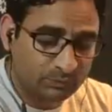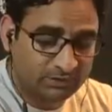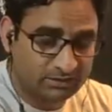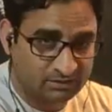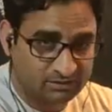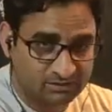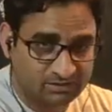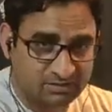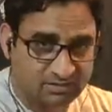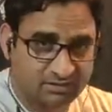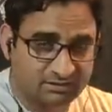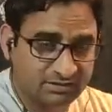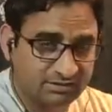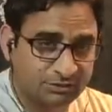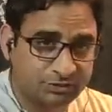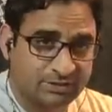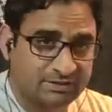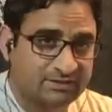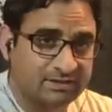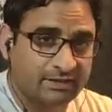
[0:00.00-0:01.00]
we can see that
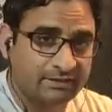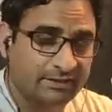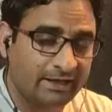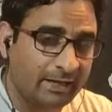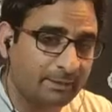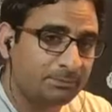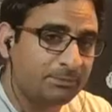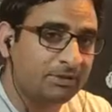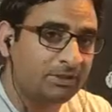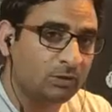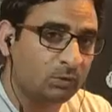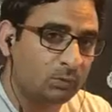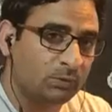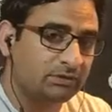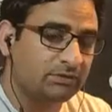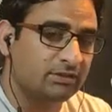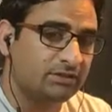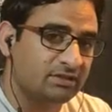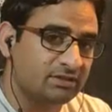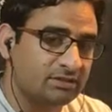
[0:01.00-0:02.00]
she is unhappy
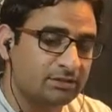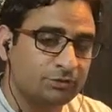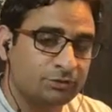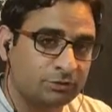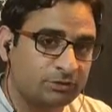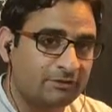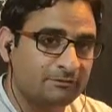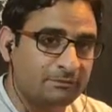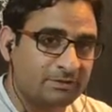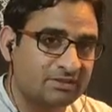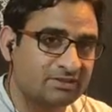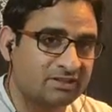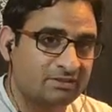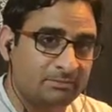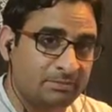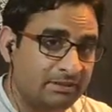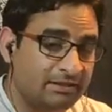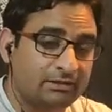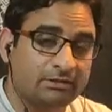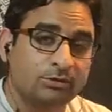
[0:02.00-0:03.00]
with the decision of Mr.
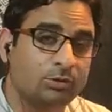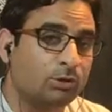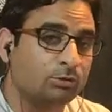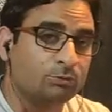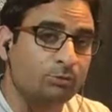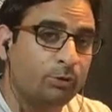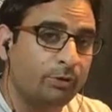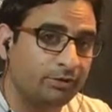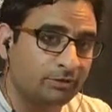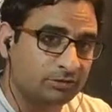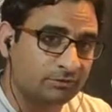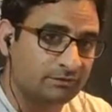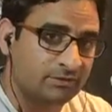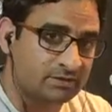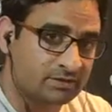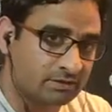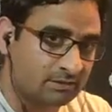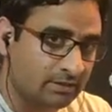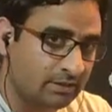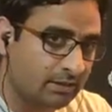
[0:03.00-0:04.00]
Bennet not going to
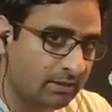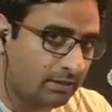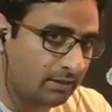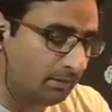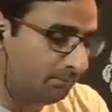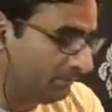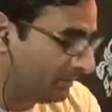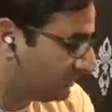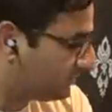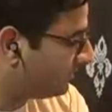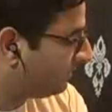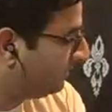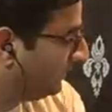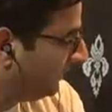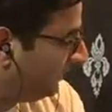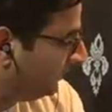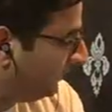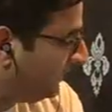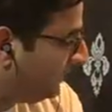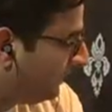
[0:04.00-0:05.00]
visit Mr.
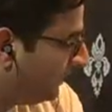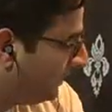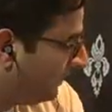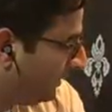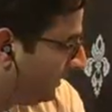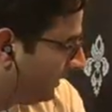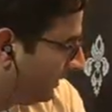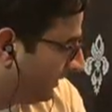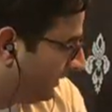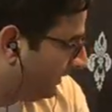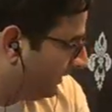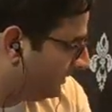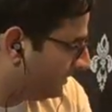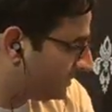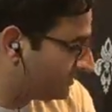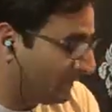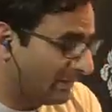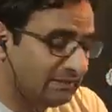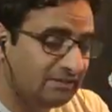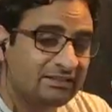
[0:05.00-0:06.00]
Bingley. It
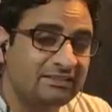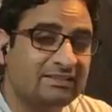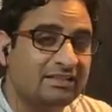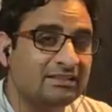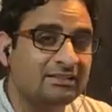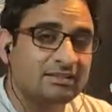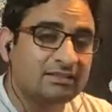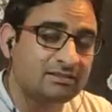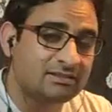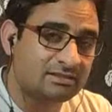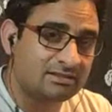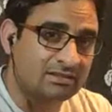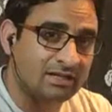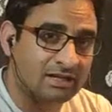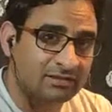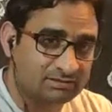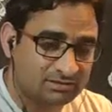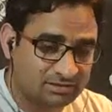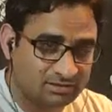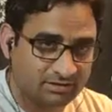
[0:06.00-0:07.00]
is when Kitty
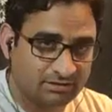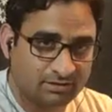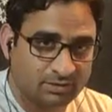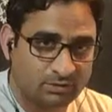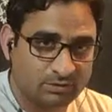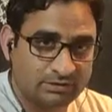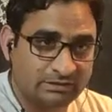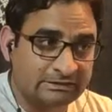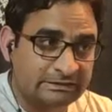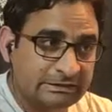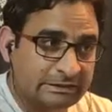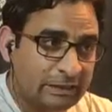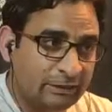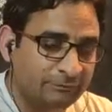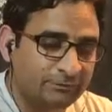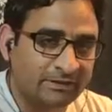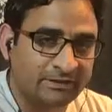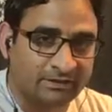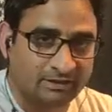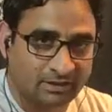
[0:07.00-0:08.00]
starts,
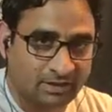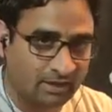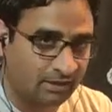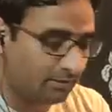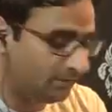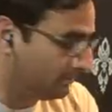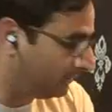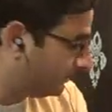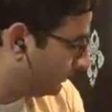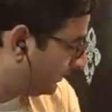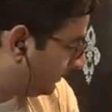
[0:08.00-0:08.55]
coughing, and